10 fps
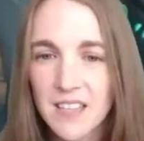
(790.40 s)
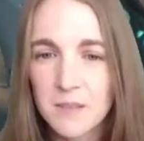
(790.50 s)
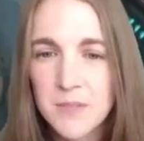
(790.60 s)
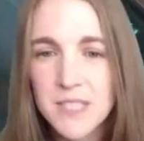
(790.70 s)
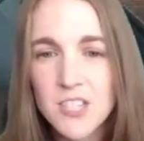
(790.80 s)

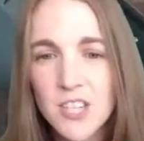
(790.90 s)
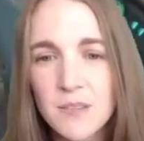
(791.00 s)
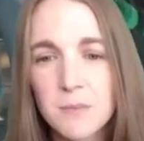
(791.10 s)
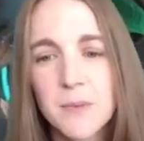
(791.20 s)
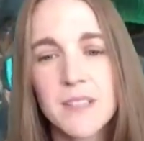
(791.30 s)

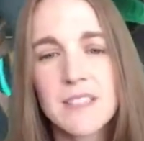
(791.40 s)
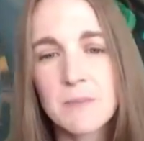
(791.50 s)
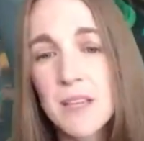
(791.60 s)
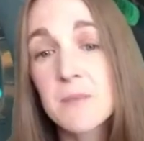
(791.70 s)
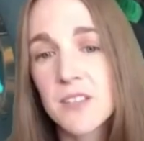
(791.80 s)
positioning, but
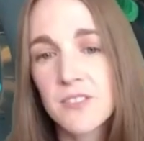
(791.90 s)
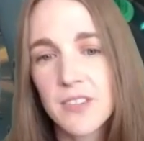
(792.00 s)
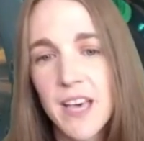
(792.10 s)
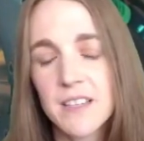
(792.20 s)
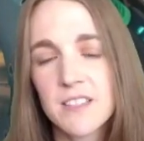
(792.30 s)
sometimes I'll do
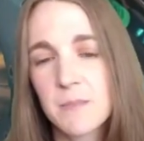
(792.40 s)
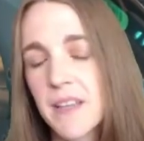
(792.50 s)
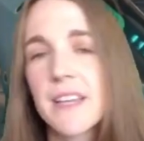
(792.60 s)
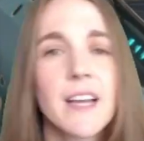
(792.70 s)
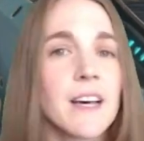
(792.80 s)
that
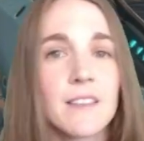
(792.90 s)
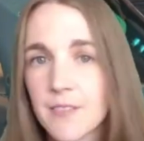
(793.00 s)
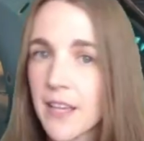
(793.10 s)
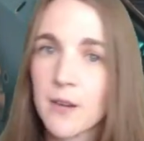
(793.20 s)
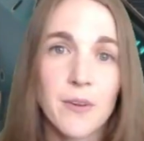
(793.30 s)
depending on
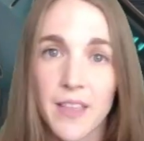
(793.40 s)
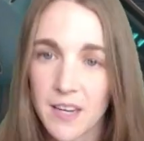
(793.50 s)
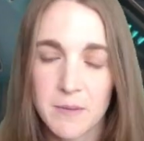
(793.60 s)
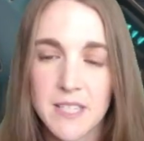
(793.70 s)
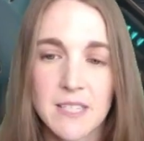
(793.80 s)
like what the
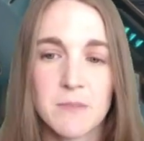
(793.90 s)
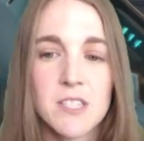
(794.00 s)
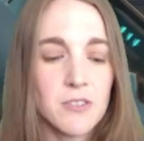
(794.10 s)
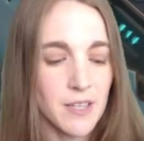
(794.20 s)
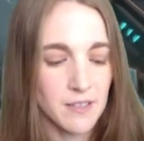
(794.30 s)
enemy team is
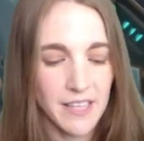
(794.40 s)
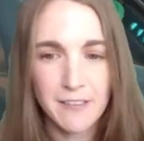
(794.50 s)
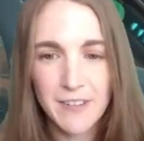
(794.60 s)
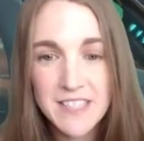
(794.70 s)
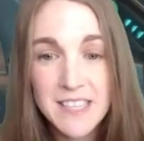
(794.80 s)
doing. Like
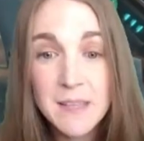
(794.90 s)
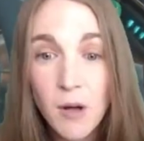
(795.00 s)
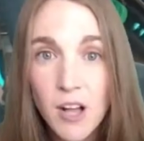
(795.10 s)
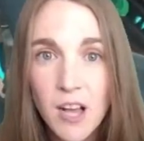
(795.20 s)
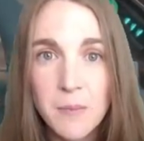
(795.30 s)
if I see them
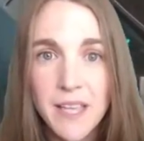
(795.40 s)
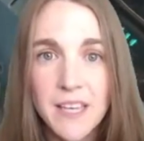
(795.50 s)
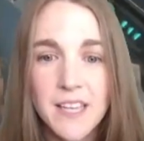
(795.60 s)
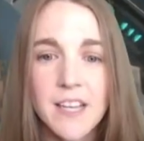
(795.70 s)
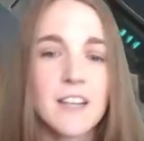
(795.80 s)
all coming in
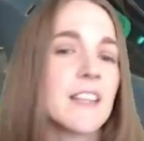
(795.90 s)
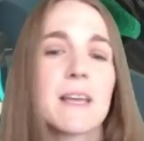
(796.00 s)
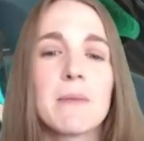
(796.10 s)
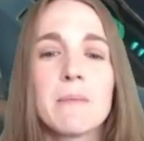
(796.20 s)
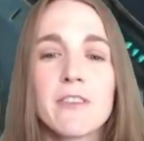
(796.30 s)
here and
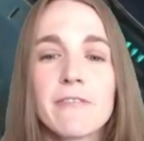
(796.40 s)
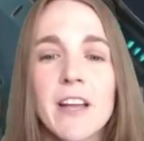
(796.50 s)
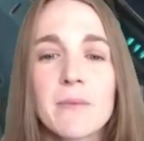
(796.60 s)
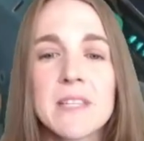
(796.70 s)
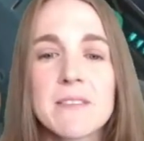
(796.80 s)
like maybe they're
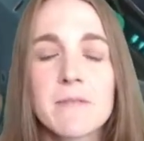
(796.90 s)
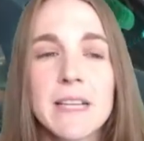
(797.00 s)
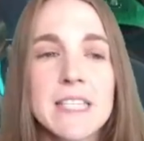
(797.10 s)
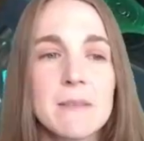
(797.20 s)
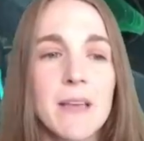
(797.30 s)
fighting with some of my
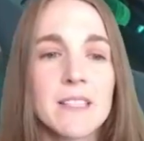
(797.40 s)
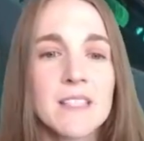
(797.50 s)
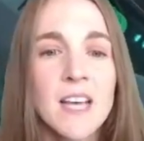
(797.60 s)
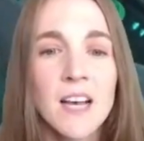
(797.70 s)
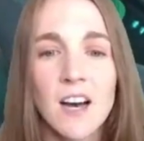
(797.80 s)
teammates,
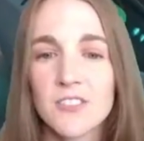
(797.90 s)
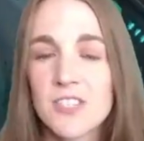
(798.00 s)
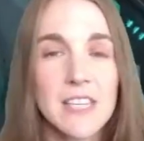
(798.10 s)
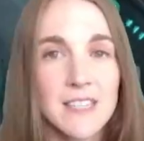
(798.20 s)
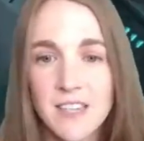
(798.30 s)
I'll
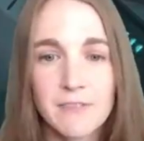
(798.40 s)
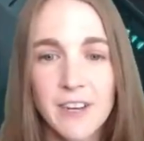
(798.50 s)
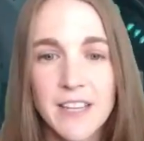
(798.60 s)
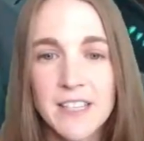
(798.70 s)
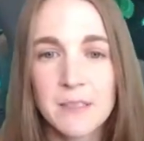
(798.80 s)
just like start
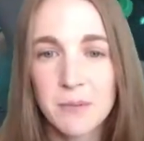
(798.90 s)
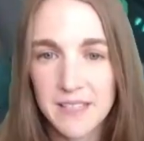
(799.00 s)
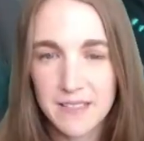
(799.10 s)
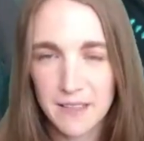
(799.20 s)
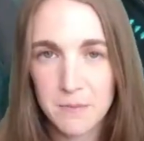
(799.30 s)
frantically
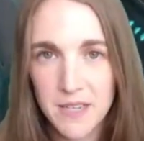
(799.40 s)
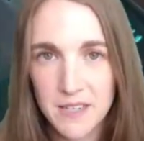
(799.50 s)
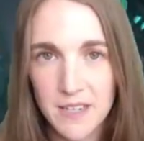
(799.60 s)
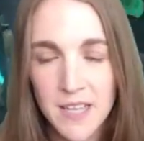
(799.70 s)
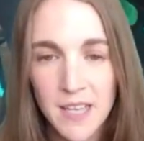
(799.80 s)
placing them
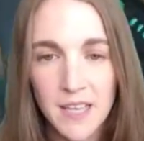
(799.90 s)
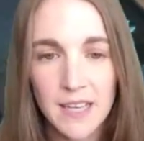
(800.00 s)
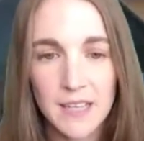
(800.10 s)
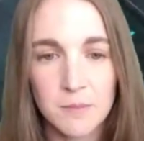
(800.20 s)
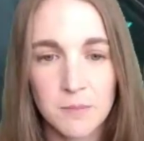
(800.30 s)
here
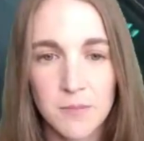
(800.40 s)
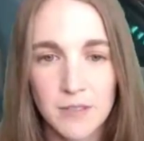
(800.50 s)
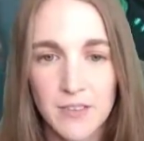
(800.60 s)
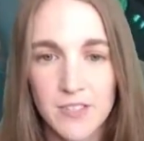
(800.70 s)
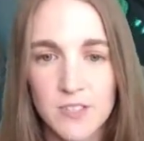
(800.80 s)

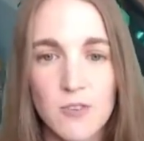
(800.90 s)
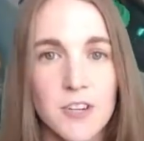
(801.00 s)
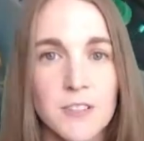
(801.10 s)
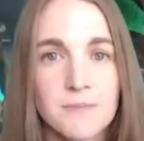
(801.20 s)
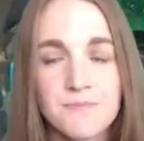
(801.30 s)
around this
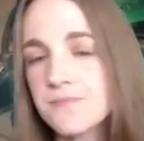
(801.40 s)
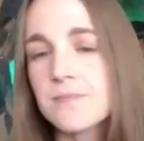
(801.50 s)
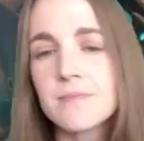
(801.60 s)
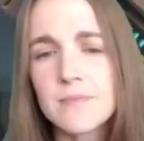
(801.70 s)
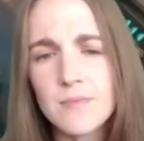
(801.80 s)
corner.
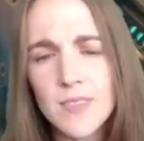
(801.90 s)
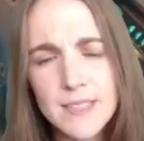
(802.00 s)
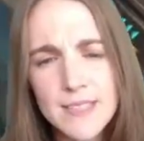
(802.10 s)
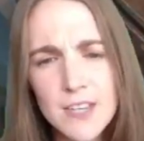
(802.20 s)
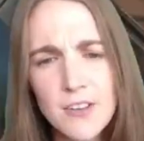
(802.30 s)

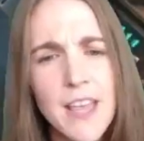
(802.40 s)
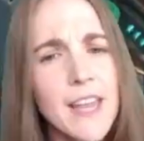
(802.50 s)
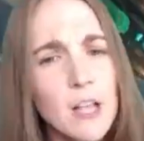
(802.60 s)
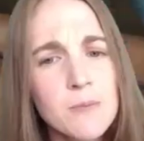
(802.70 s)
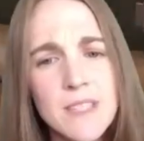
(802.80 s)
So that
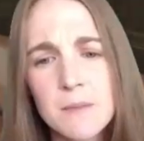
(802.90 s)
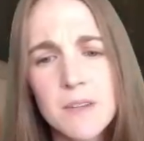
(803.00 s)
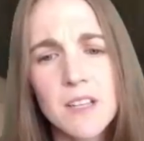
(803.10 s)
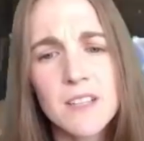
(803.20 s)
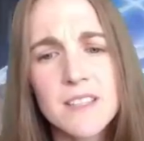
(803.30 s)
helps.
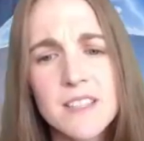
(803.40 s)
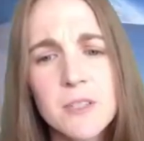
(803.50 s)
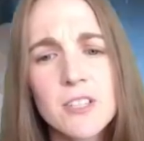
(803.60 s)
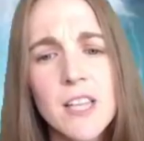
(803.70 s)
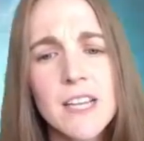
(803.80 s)
Along
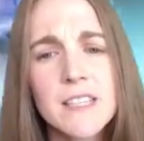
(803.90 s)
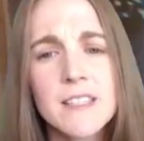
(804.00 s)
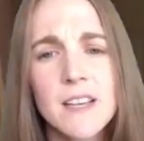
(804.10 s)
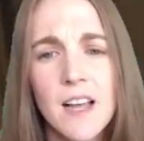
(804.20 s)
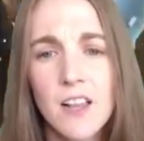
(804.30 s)
similar
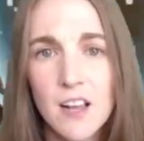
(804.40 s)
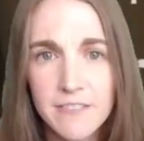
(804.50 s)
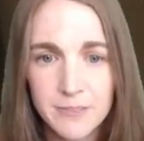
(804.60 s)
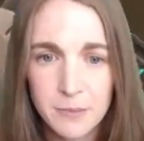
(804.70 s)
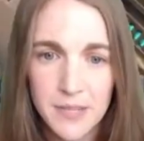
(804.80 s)
lines, I'll
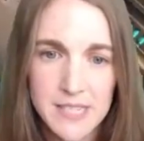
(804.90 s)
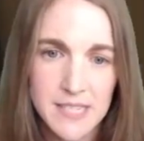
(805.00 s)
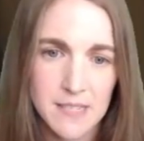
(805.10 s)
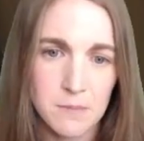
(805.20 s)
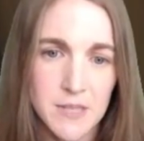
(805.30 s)
often place
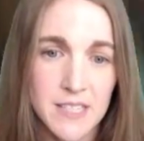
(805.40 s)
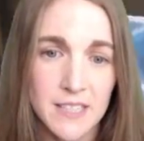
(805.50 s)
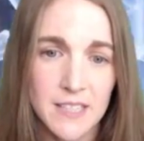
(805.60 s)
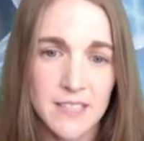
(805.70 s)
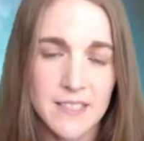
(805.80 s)
them
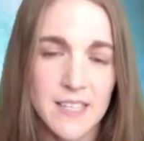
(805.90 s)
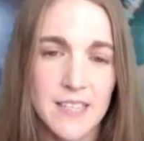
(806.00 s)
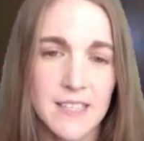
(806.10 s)
here inside